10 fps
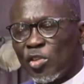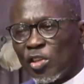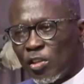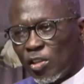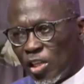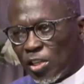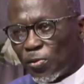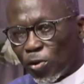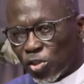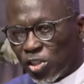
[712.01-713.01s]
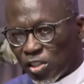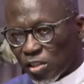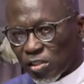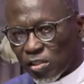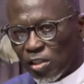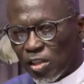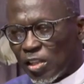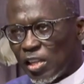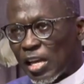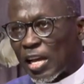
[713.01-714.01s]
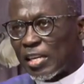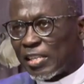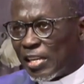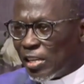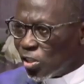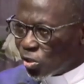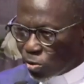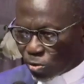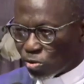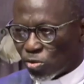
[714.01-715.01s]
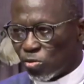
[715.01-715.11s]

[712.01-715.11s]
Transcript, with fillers: These false teachers, they are dangerous.